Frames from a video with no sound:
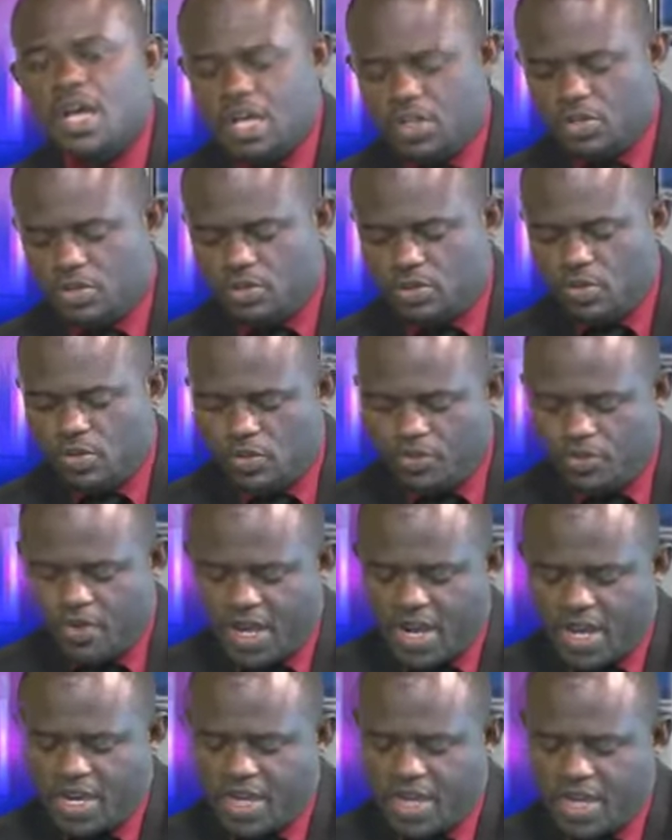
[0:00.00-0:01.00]
so
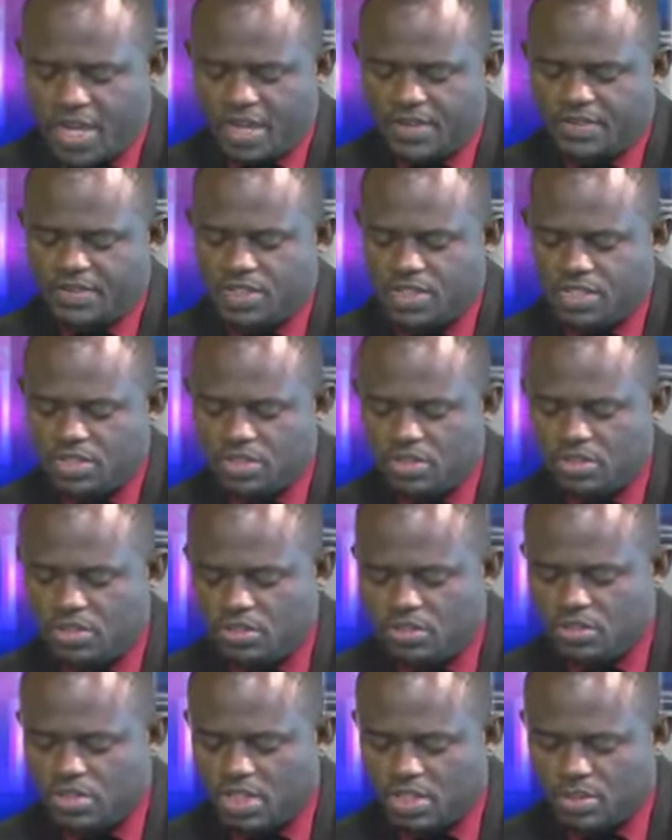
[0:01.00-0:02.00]
far, and I have in the
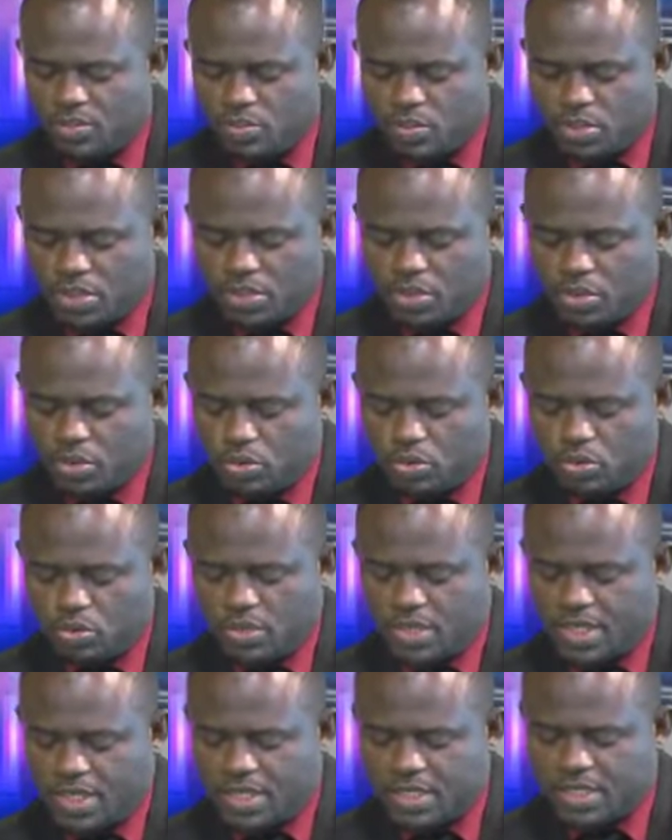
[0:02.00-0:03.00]
studio this morning to
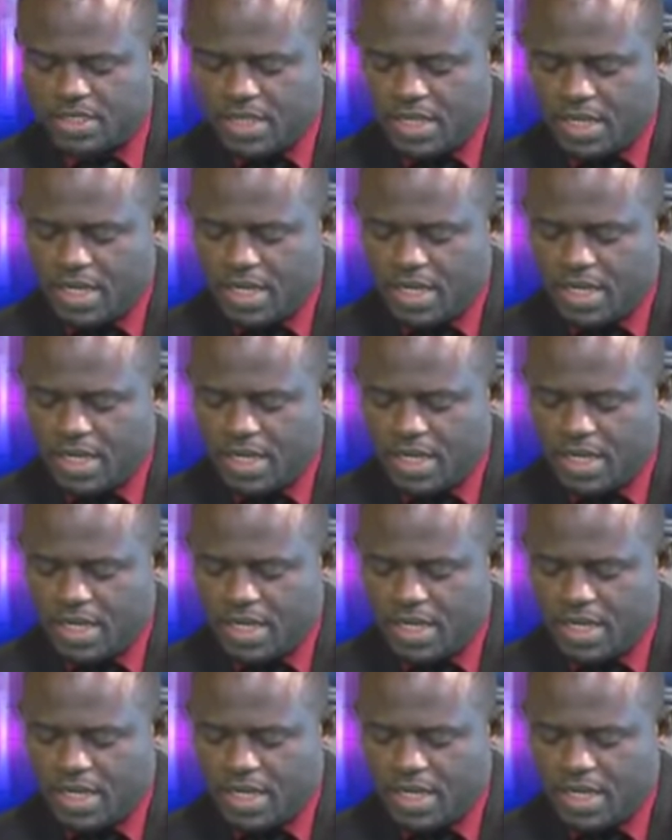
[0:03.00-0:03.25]
look at